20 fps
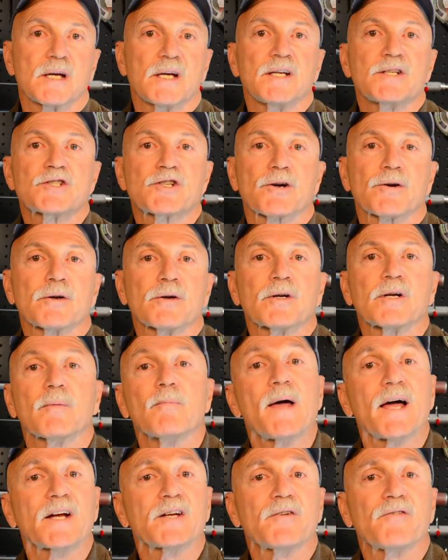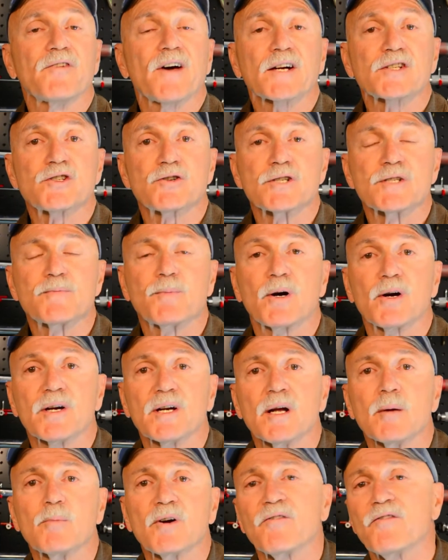each earned a manufacturer's part
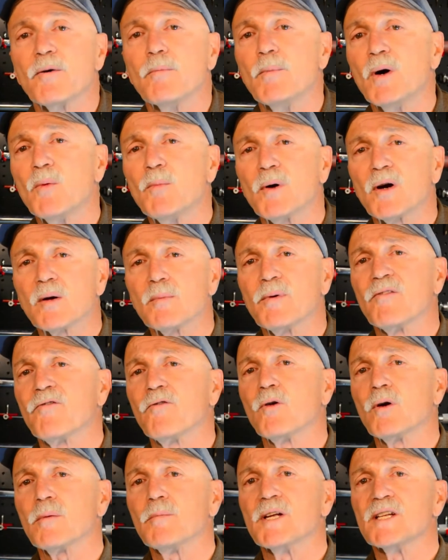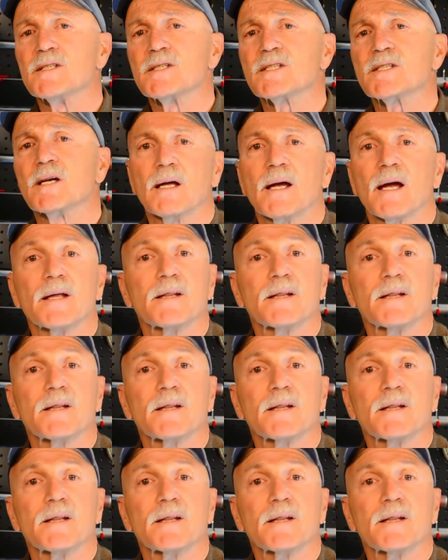number from Mopar Performance,